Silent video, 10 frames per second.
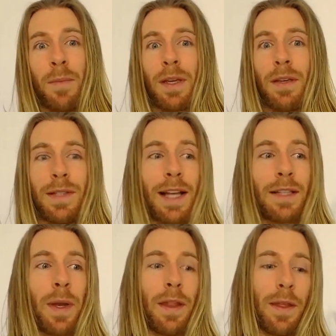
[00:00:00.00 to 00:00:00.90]
Because that's
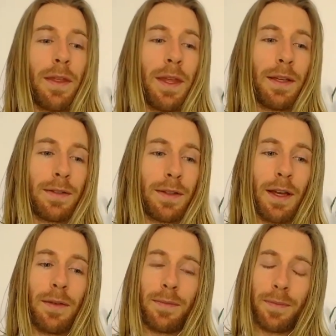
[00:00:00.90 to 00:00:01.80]
one of the things
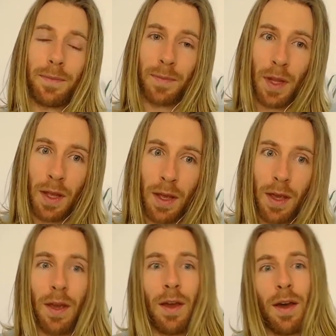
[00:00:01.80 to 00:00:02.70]
that
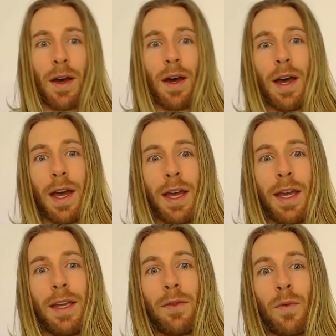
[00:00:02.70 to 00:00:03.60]

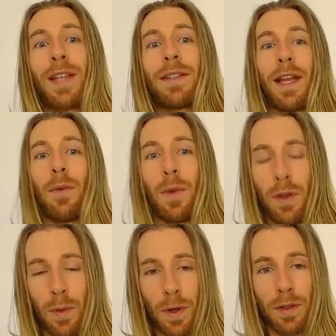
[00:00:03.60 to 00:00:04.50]
I resonate with
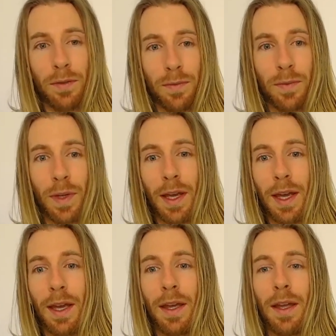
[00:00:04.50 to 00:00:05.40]
you on,
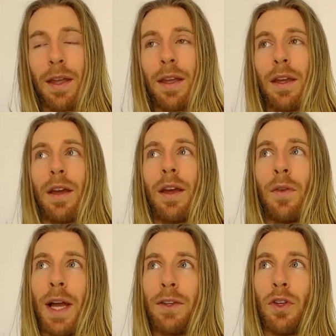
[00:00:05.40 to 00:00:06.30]

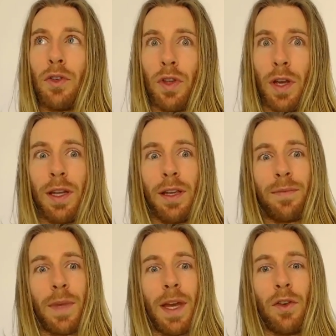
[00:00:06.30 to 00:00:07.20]
around your journey
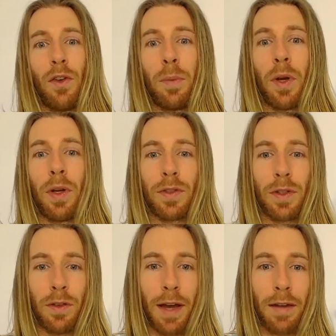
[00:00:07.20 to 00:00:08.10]
and your approach
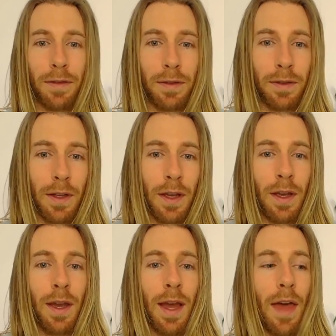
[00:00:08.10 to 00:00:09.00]
to life.
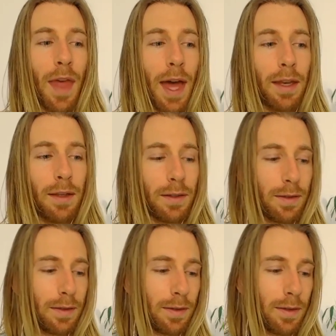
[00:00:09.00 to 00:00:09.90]
And that
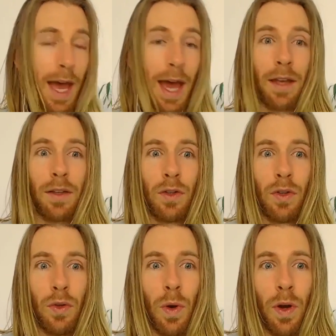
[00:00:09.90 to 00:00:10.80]
is that
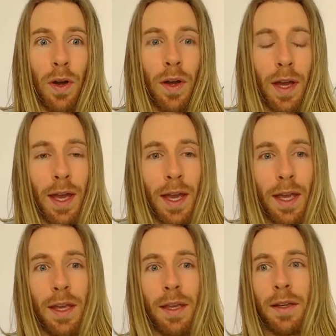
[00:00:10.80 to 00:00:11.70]
you were
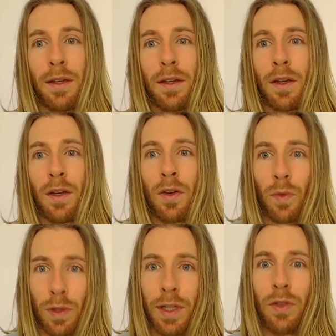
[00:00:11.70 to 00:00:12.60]
a
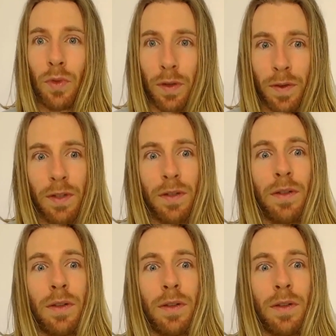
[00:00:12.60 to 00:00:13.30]
really driven,